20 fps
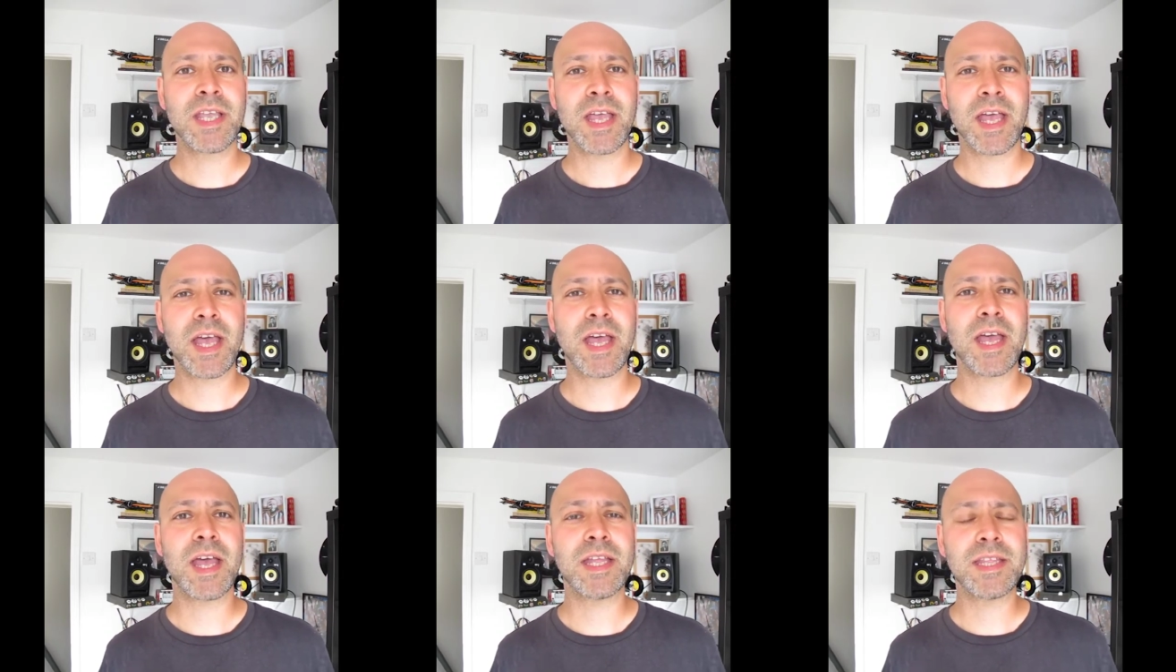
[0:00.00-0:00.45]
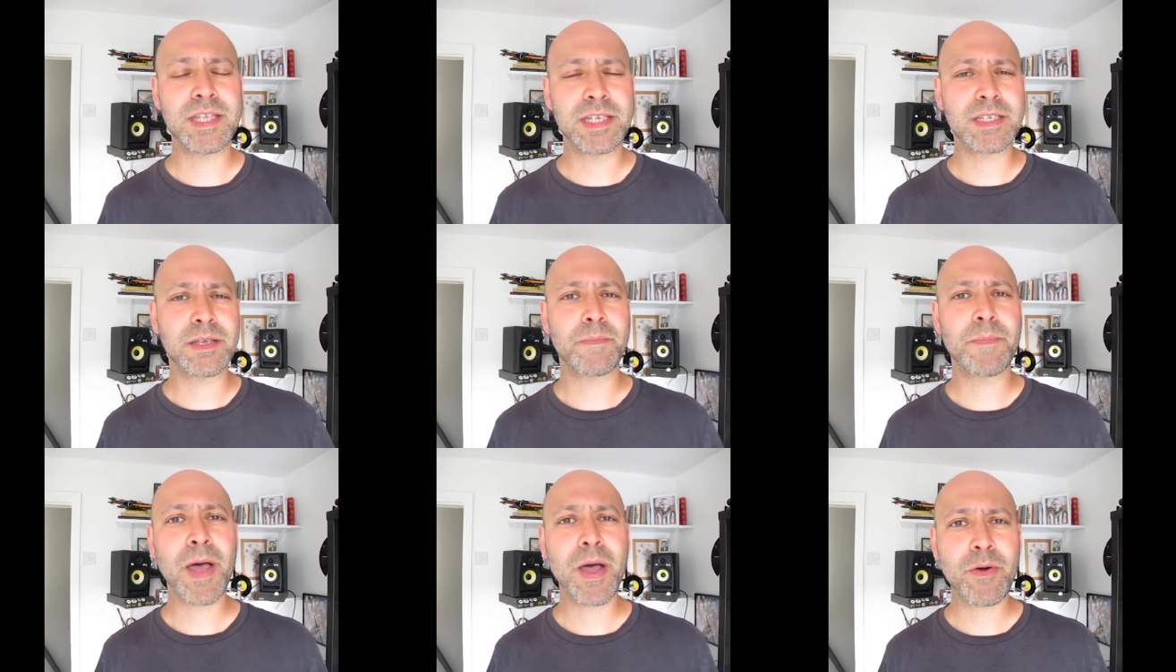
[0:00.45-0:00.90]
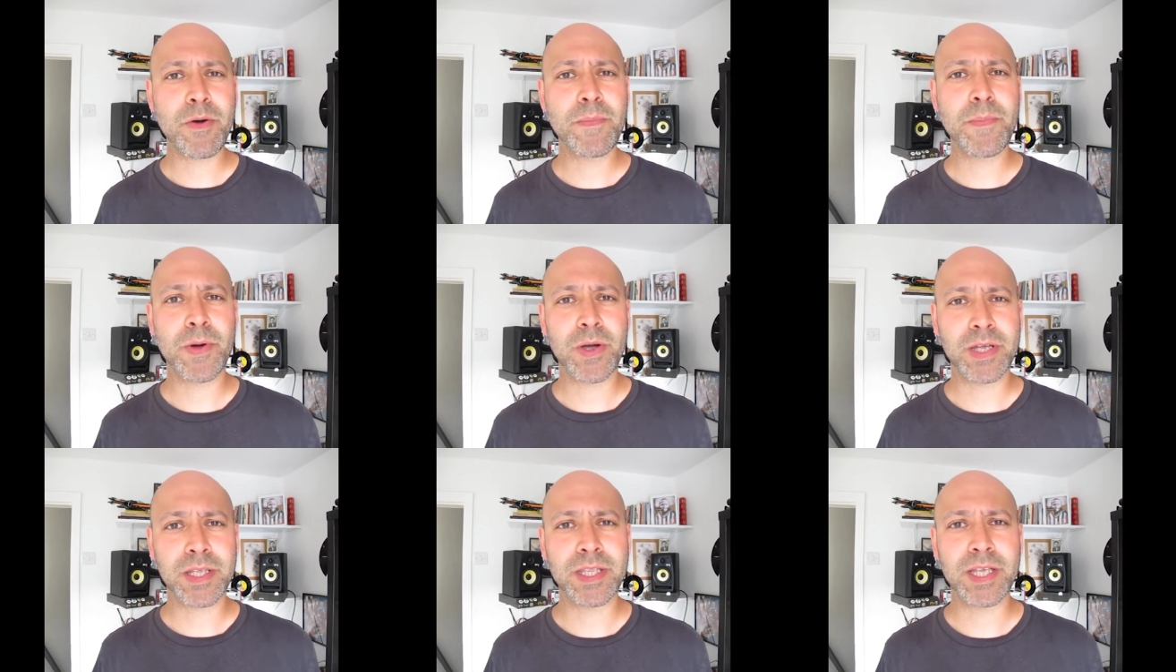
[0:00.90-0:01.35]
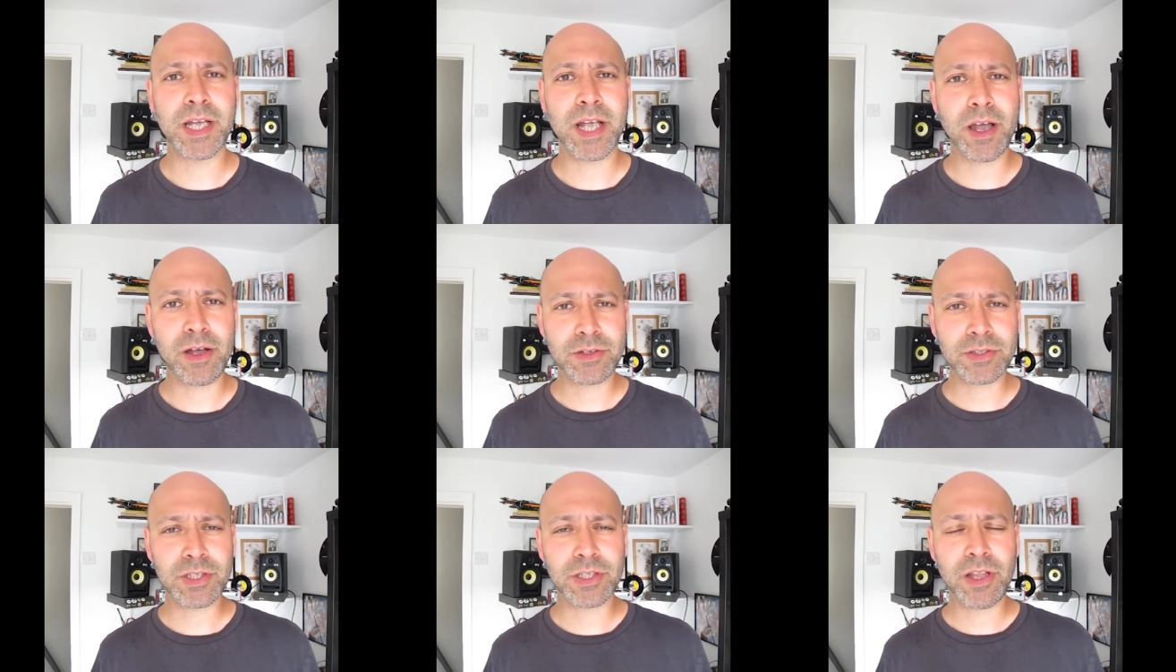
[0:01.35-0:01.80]
and there's a PowerPoint that
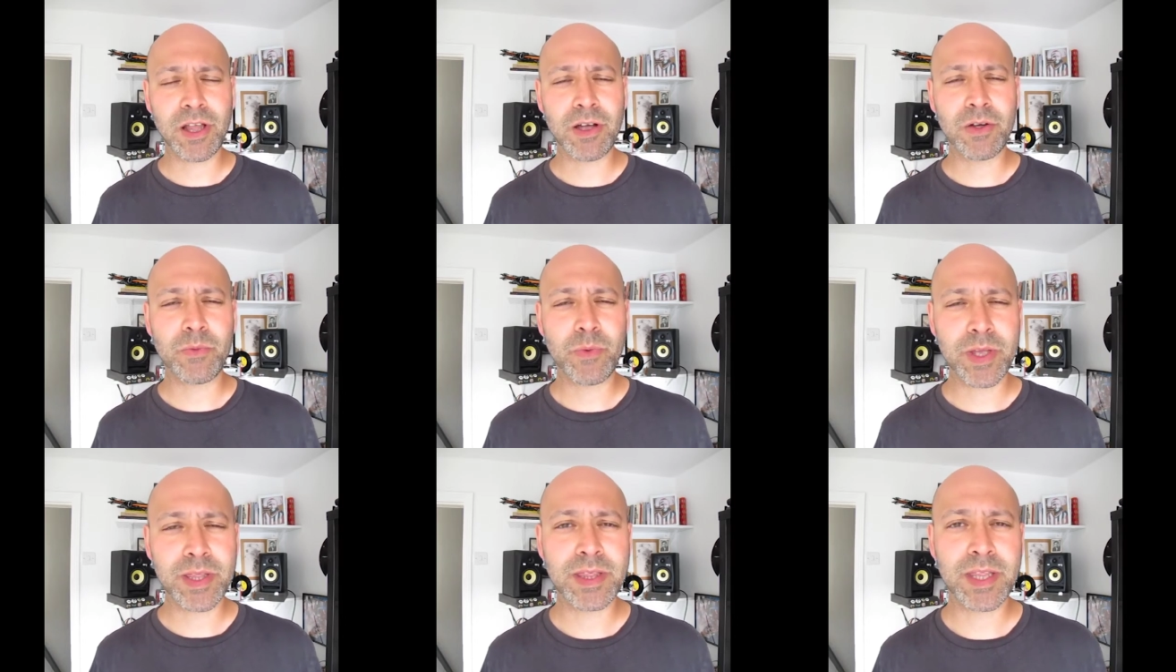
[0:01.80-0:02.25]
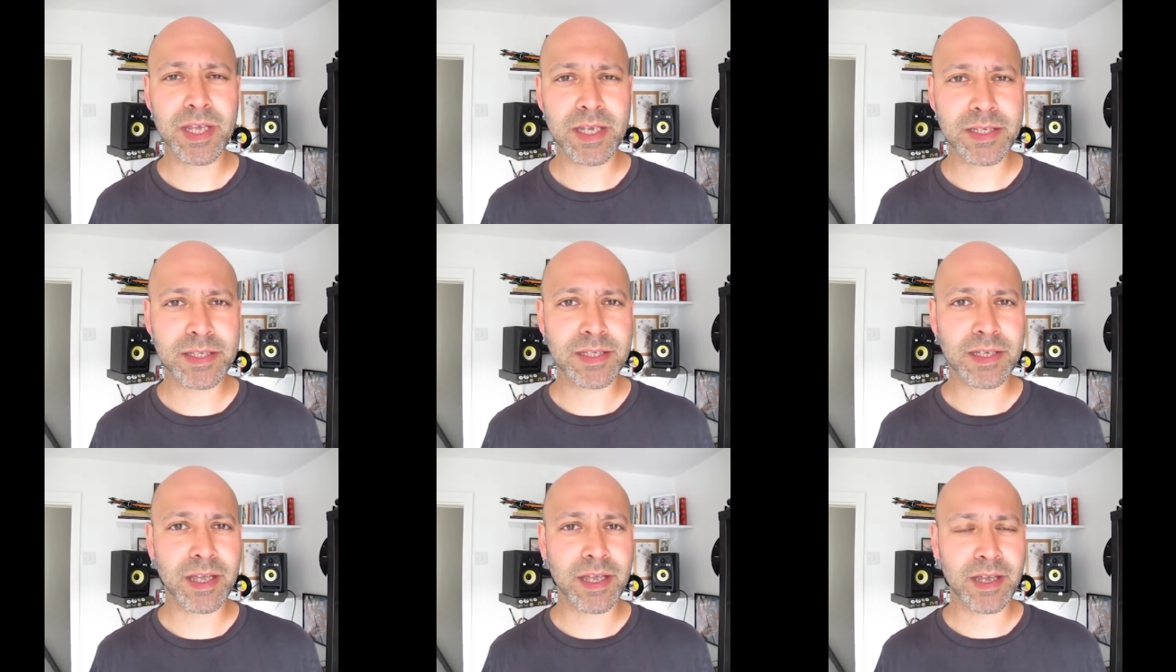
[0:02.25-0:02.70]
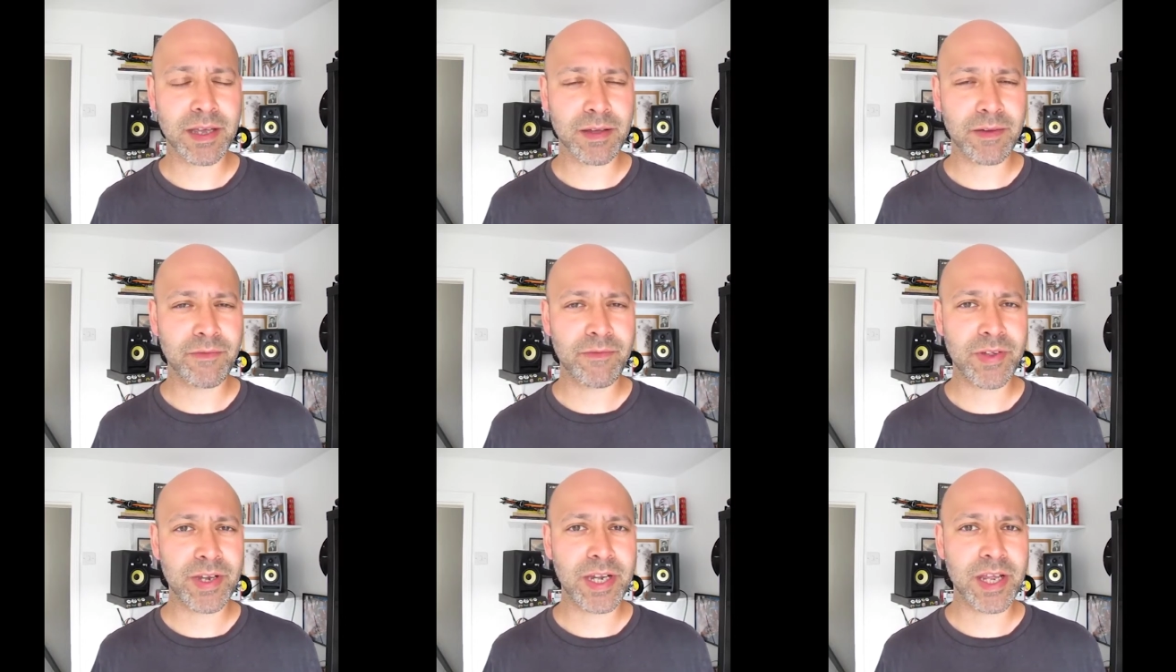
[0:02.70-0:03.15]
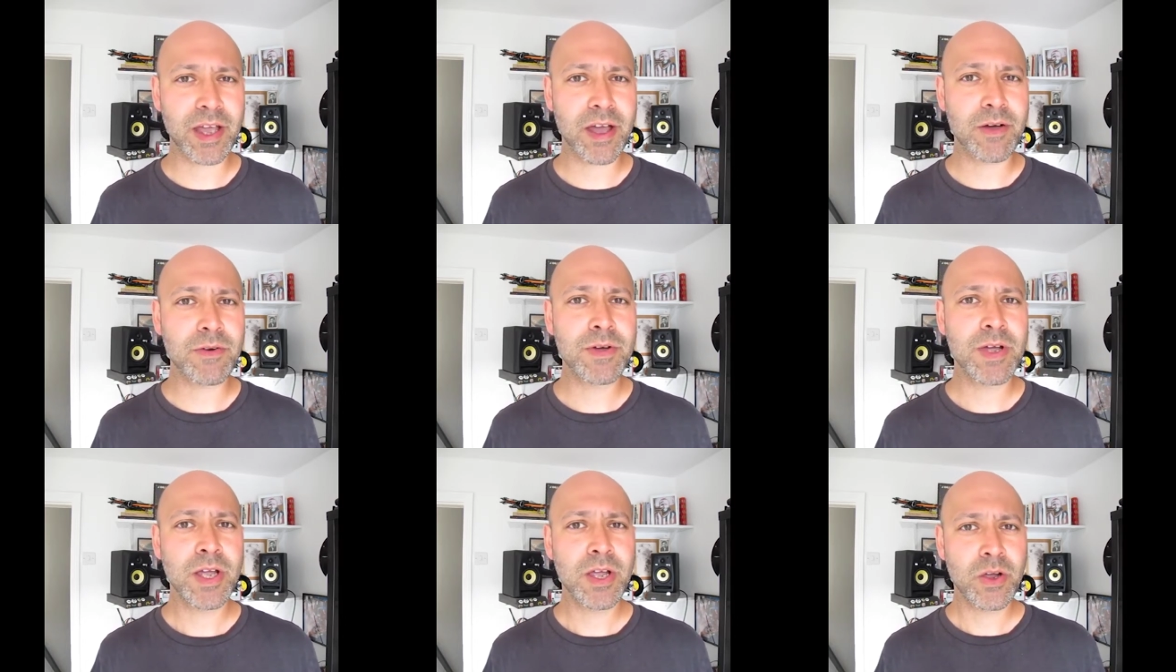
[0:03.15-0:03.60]
goes along with this
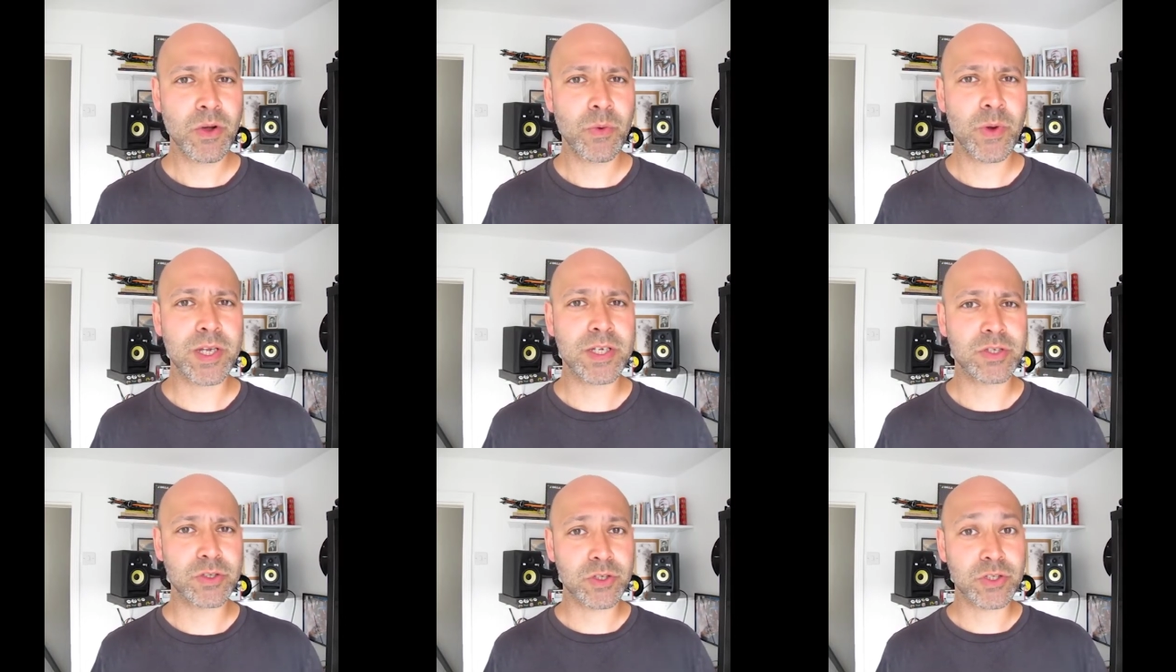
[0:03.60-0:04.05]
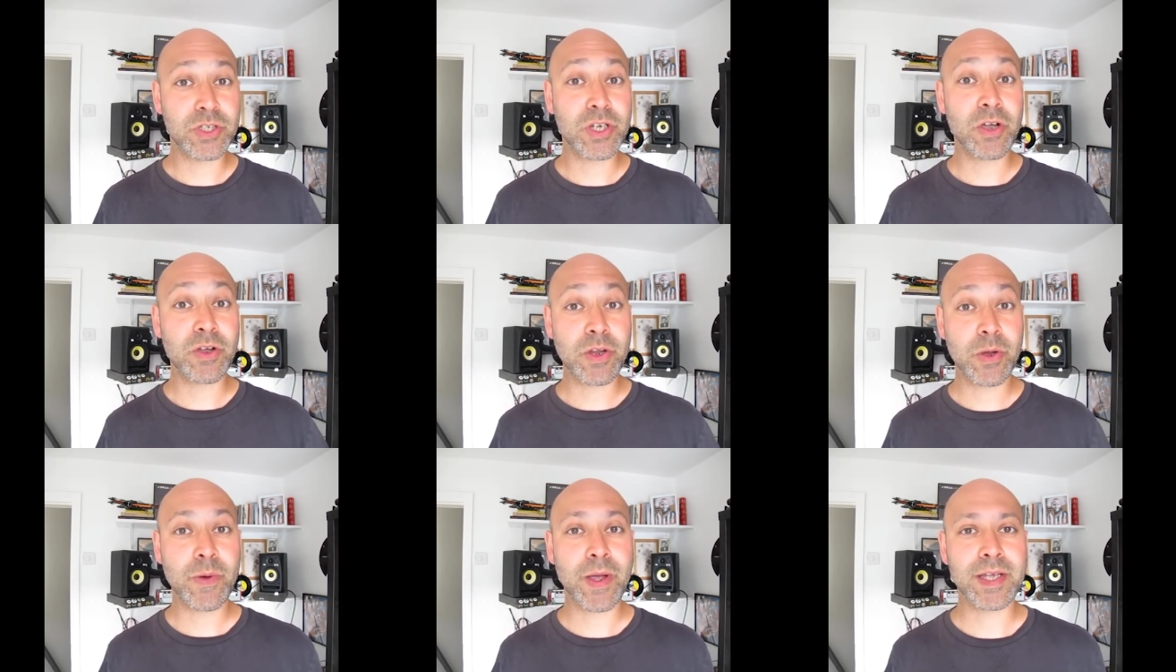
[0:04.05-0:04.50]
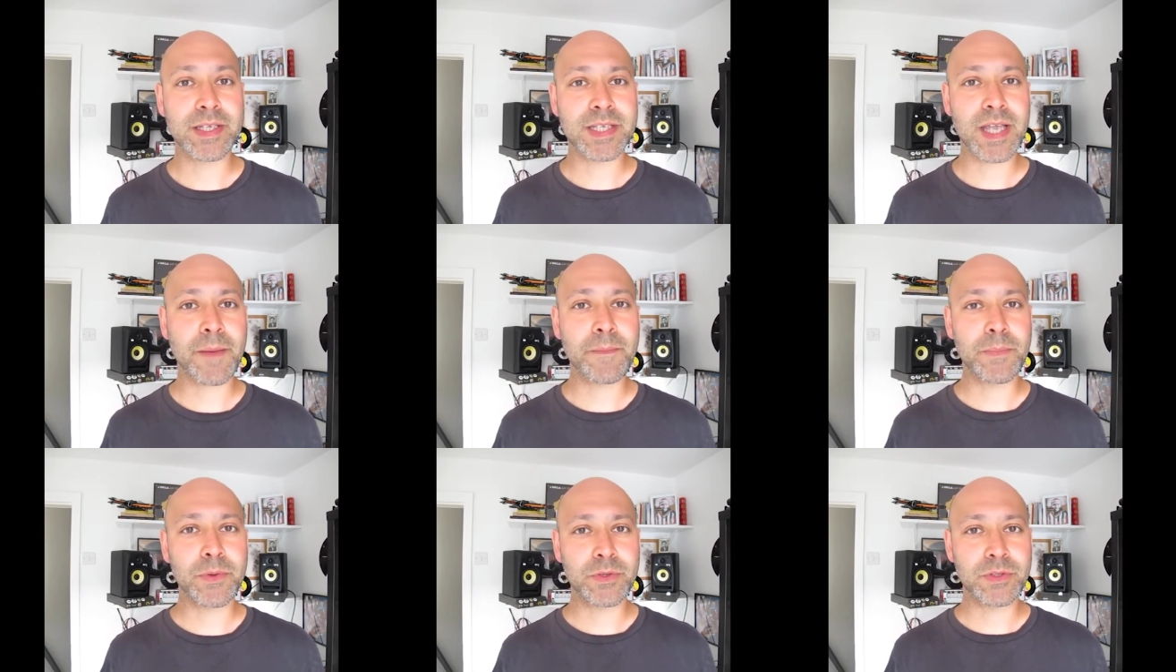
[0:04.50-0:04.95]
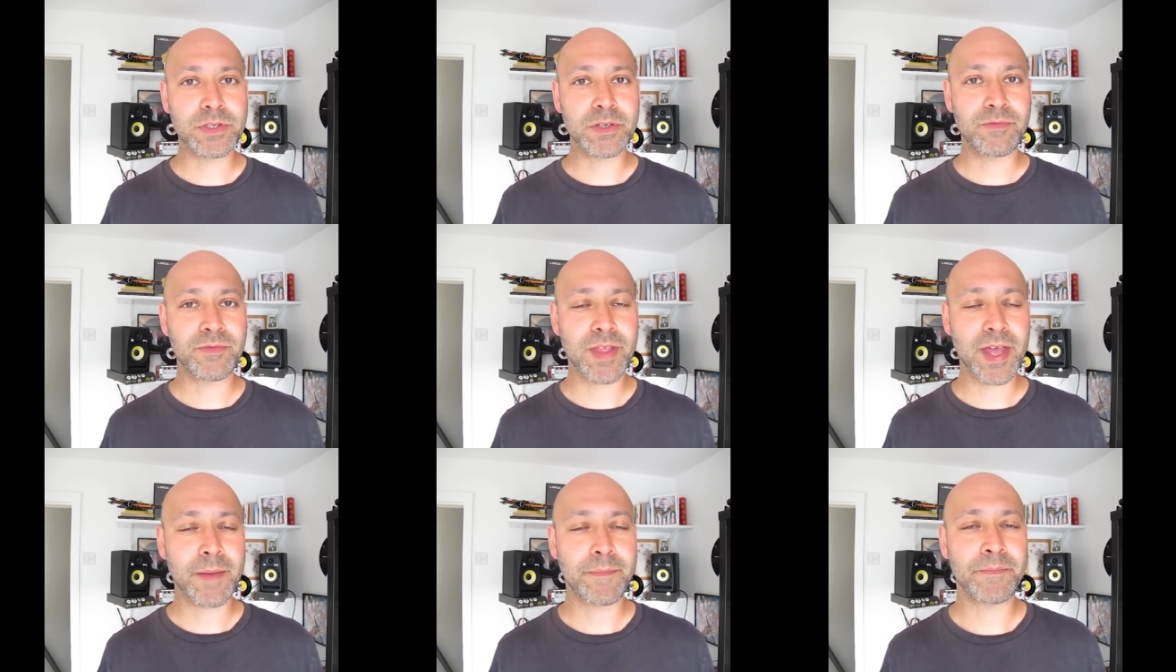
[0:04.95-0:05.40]
video which will show you examples
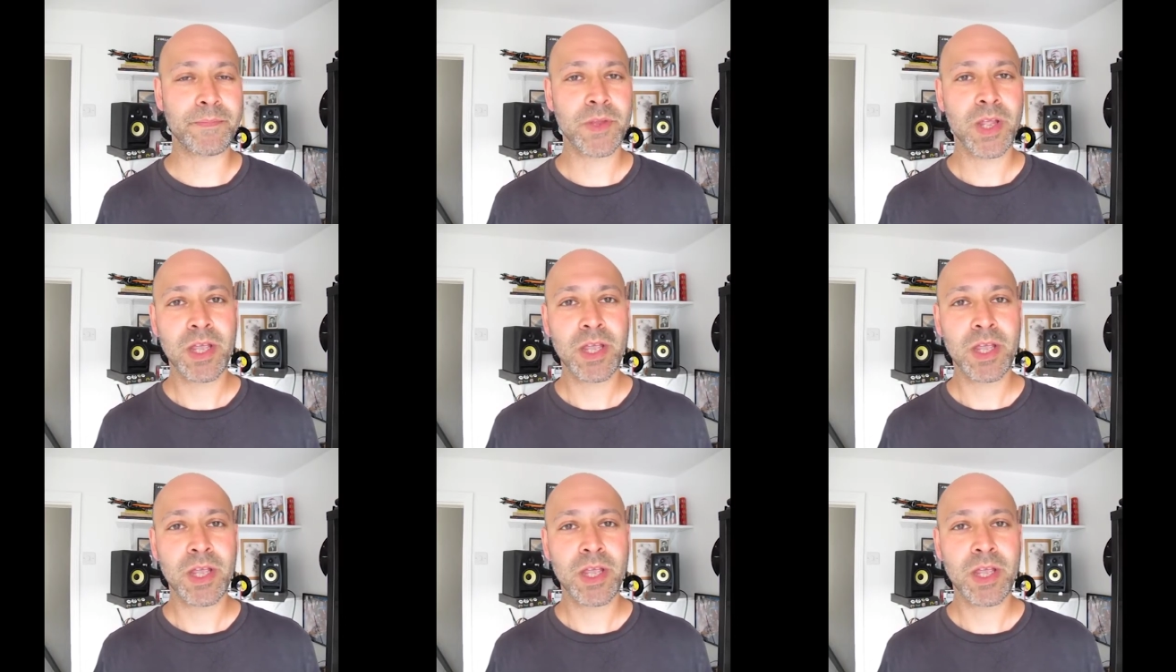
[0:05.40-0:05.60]
of them.